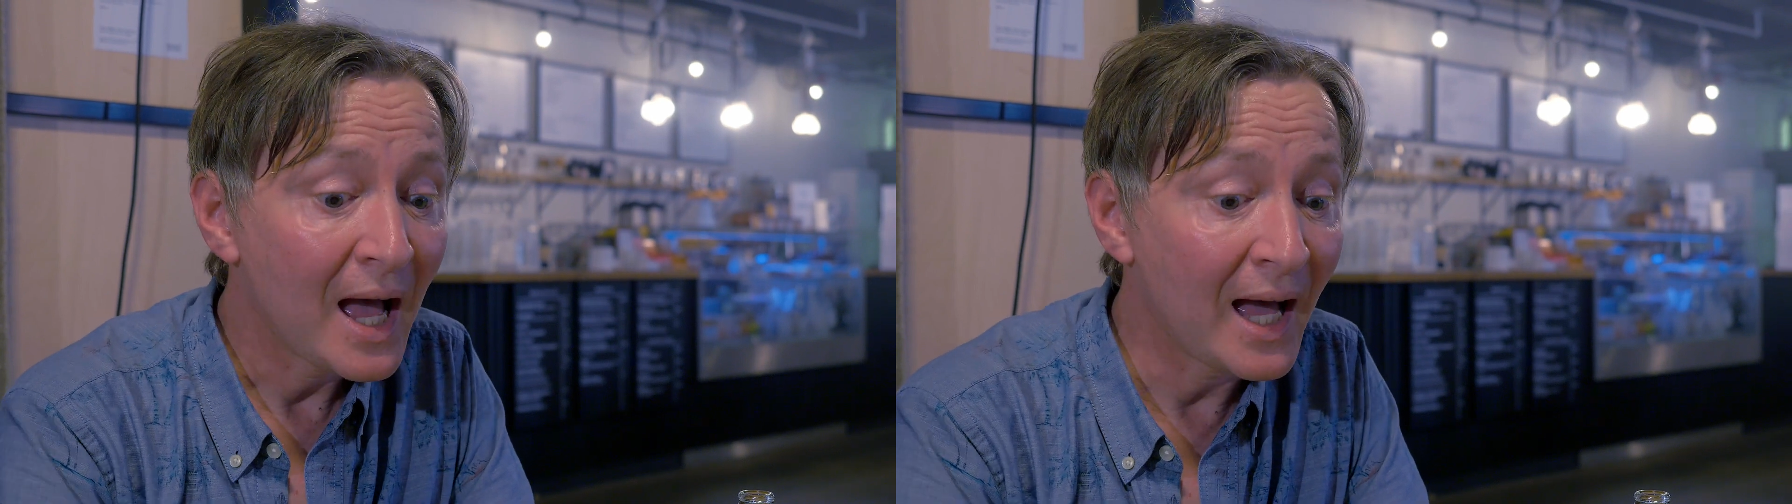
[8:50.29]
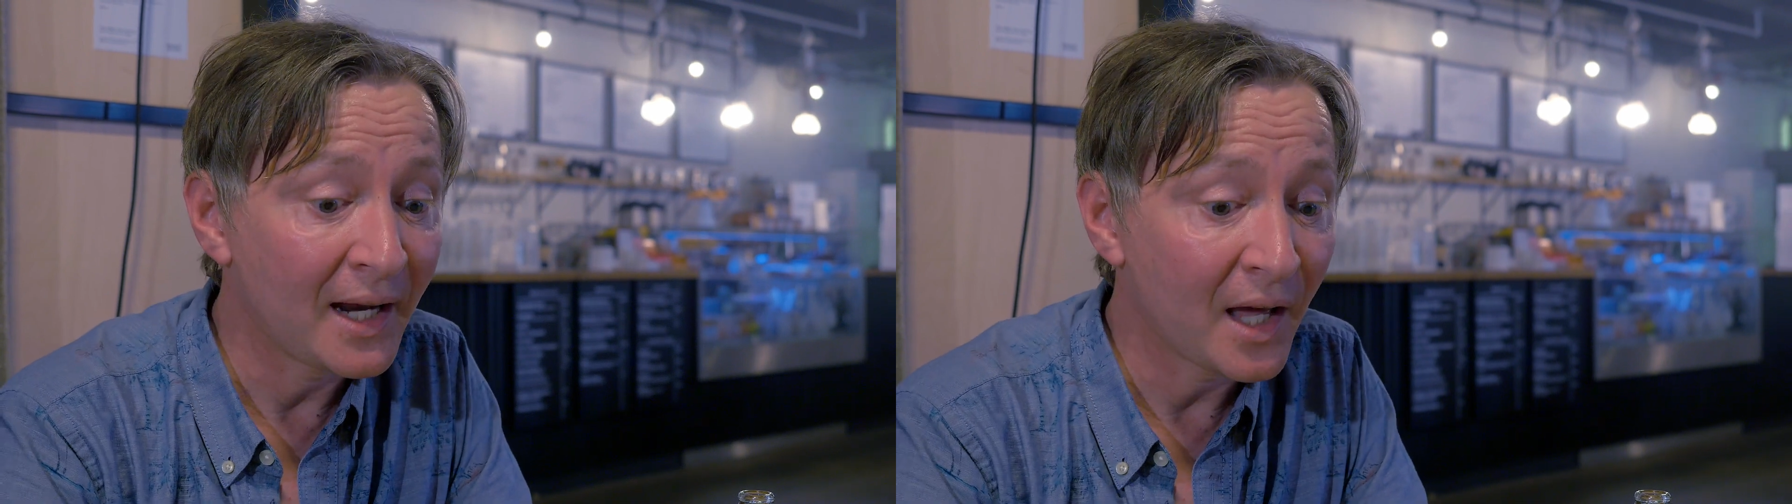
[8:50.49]

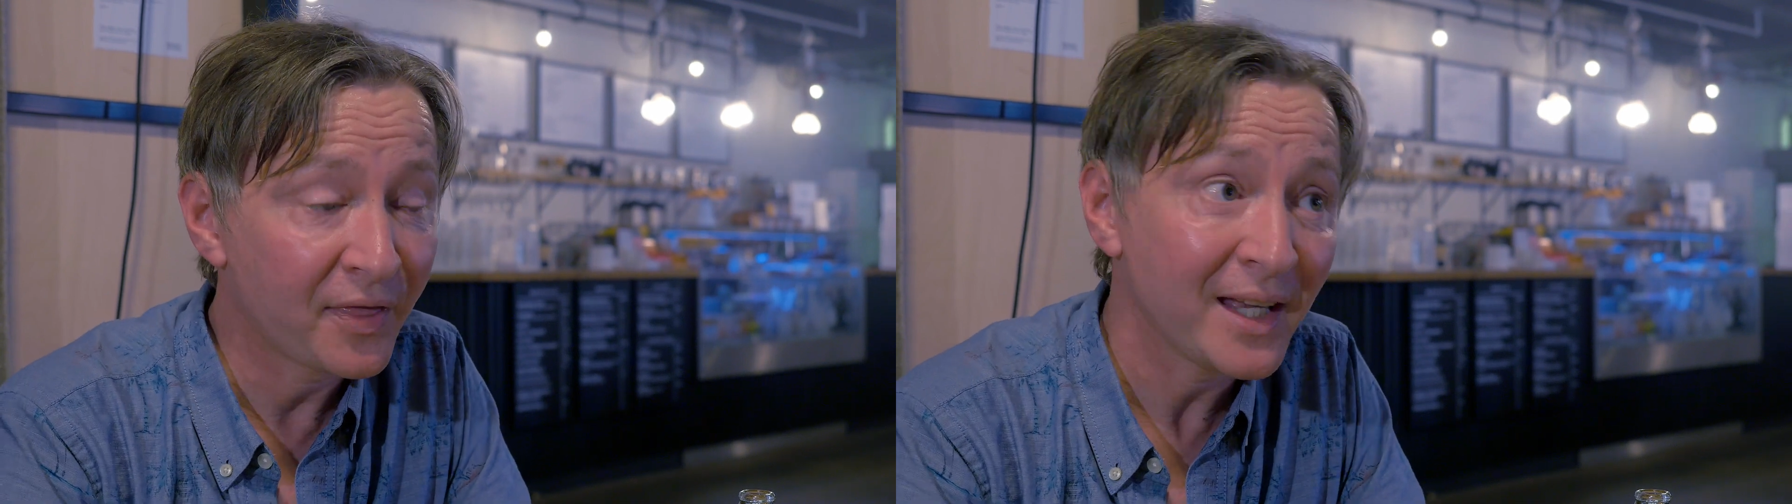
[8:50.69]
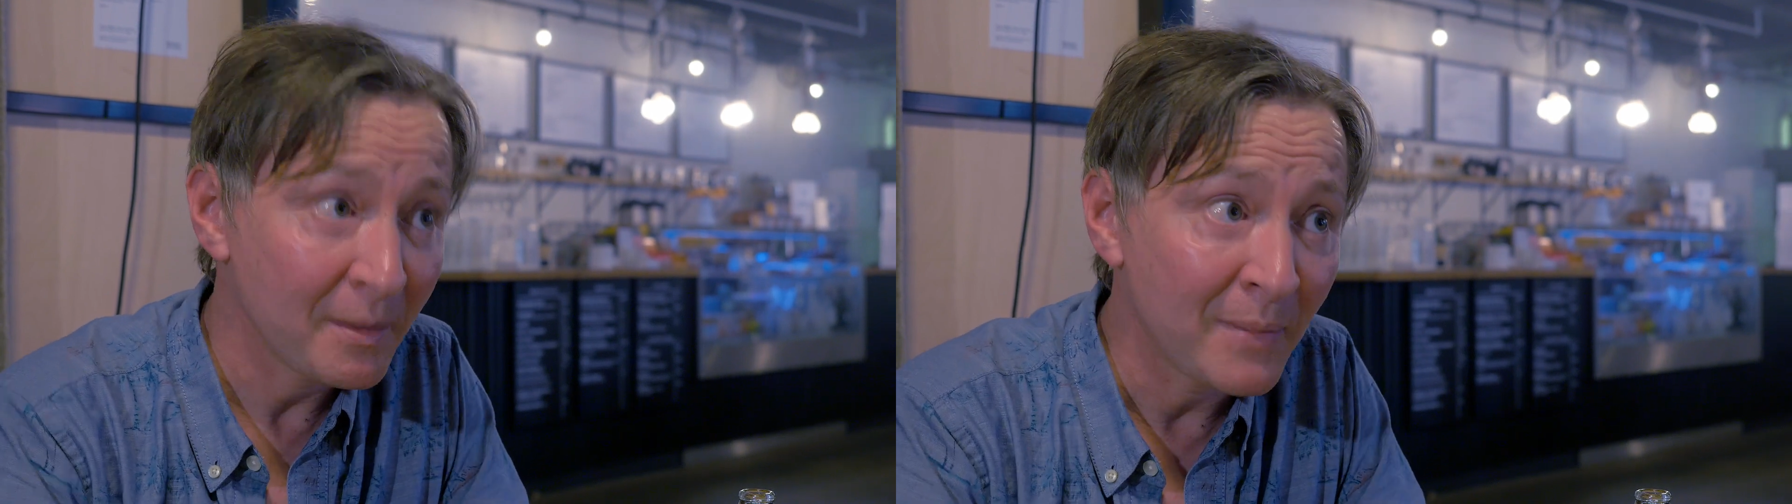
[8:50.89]
And I
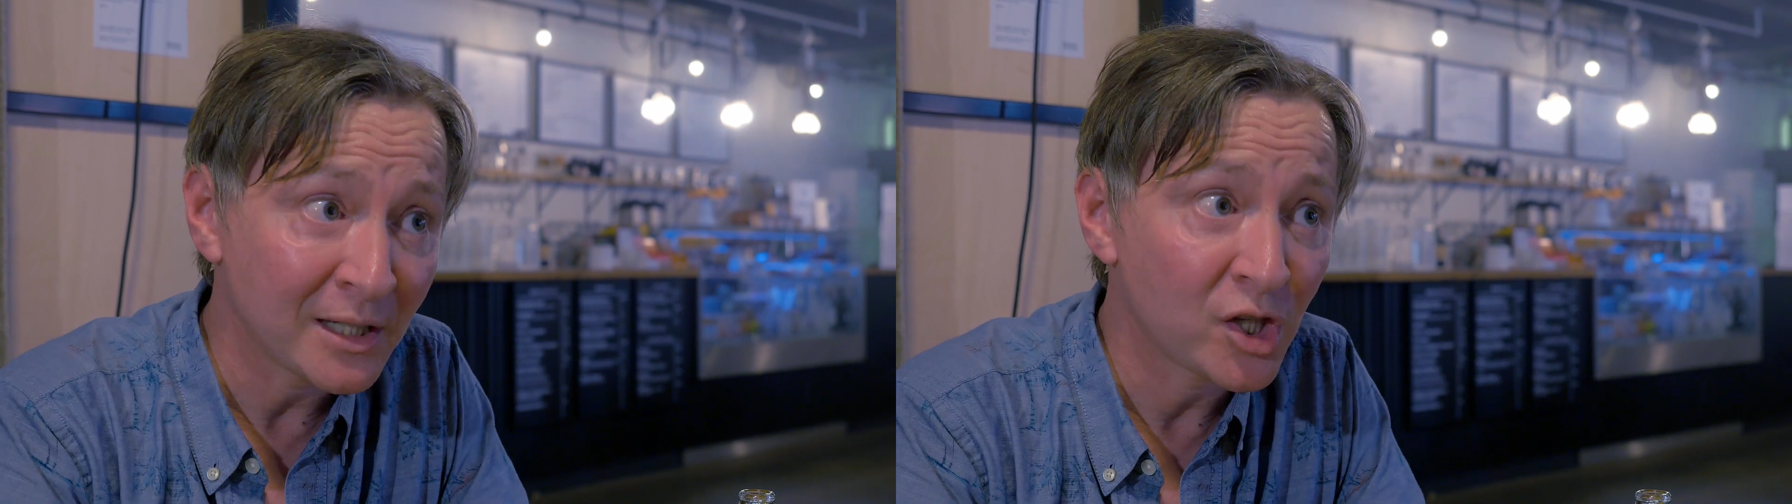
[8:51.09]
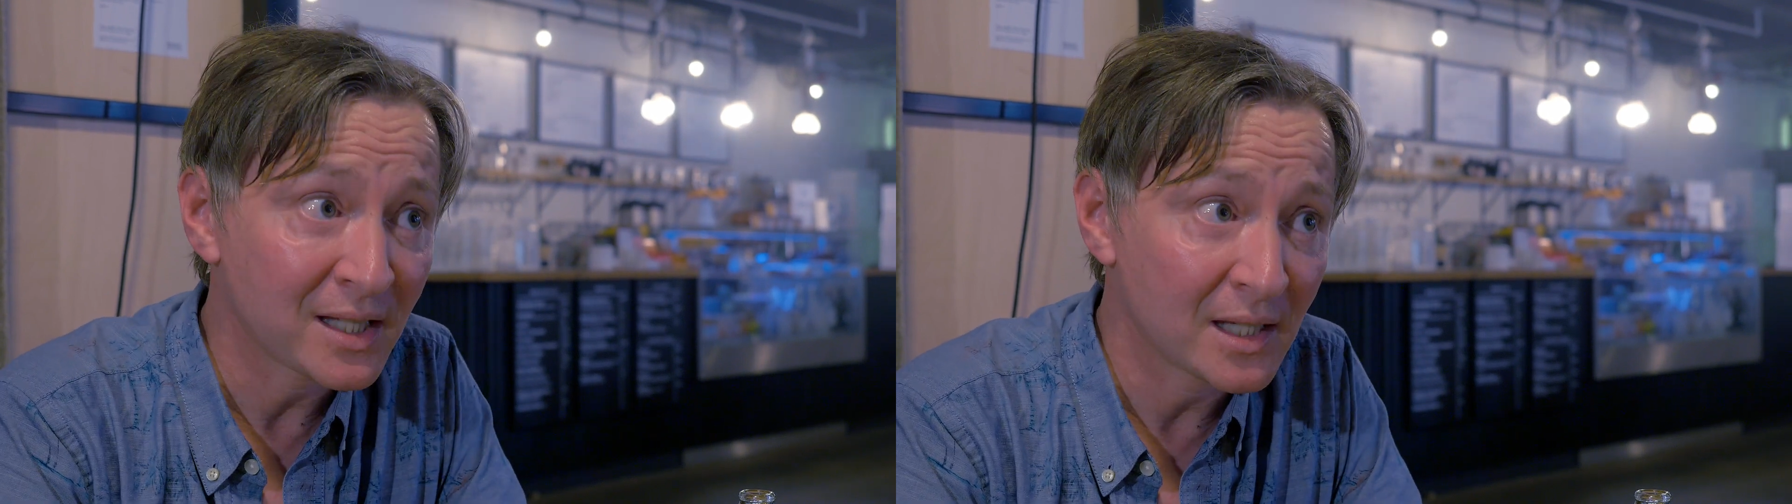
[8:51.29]
think in
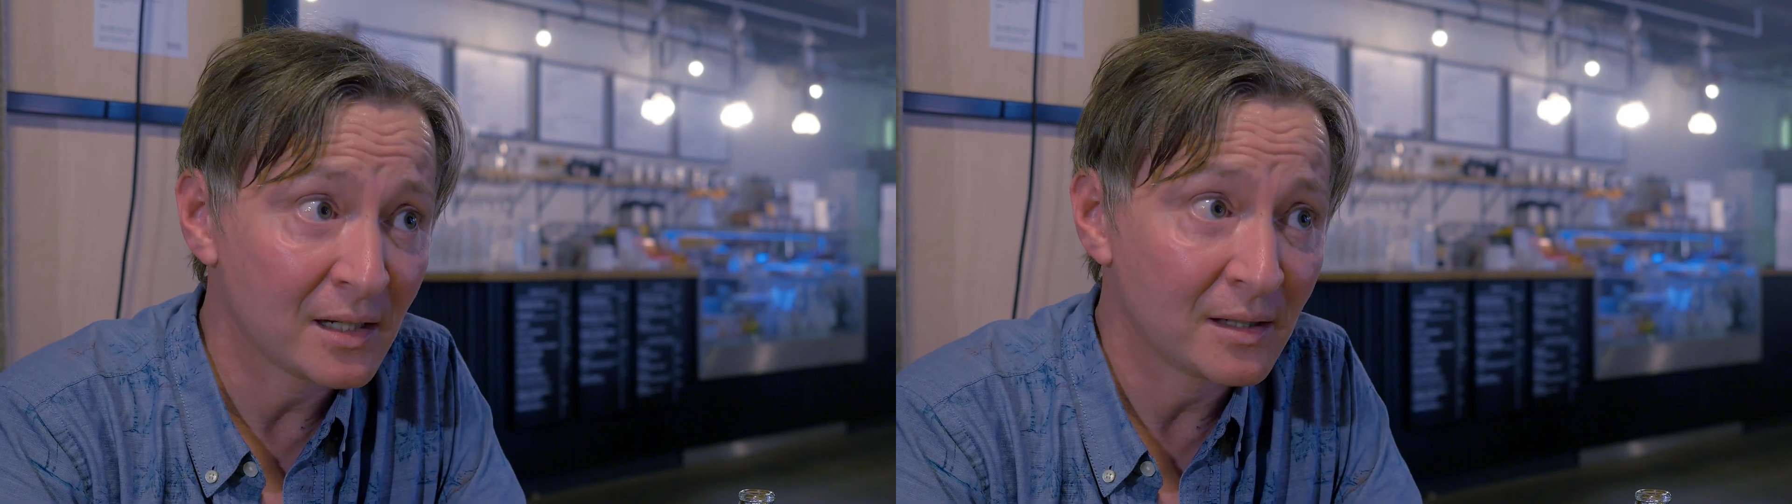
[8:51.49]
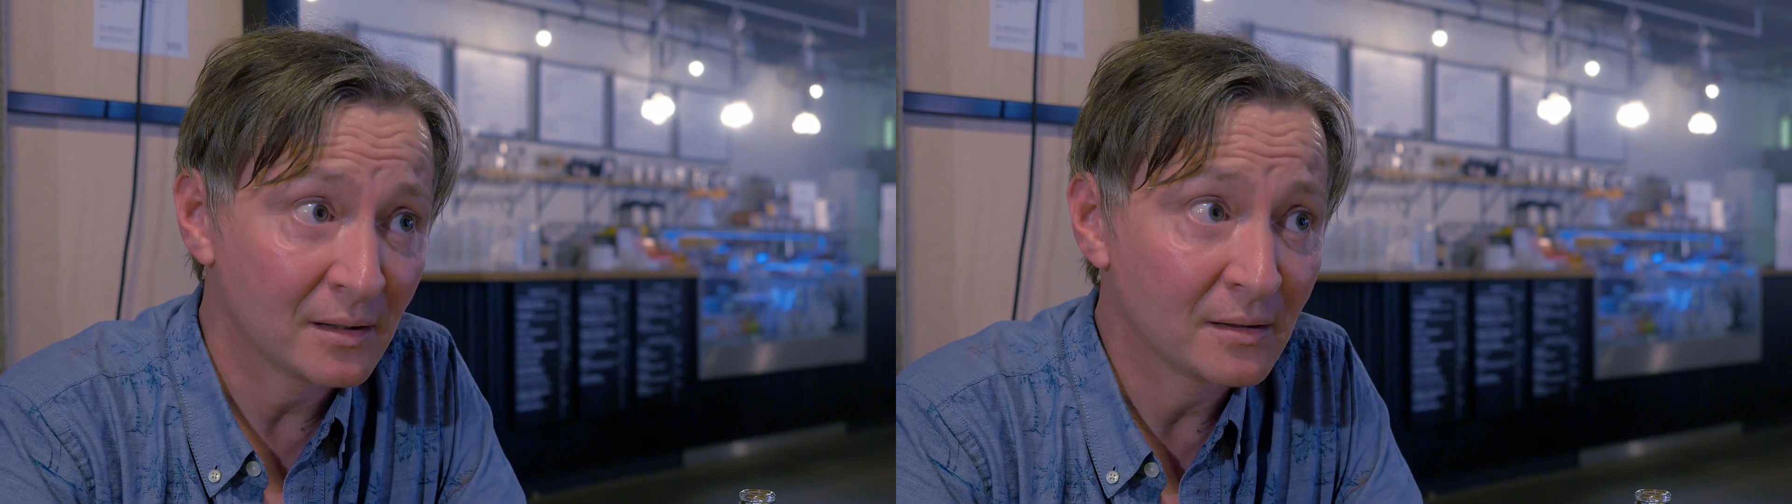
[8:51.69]

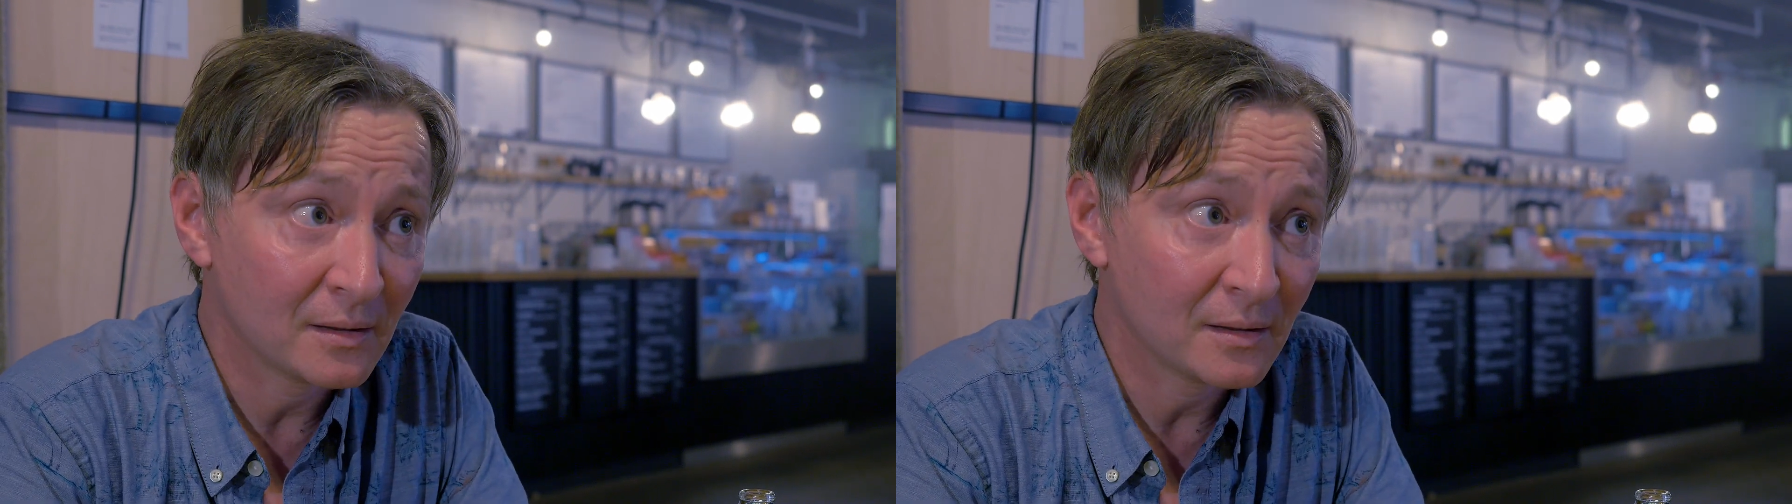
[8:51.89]
Manchester,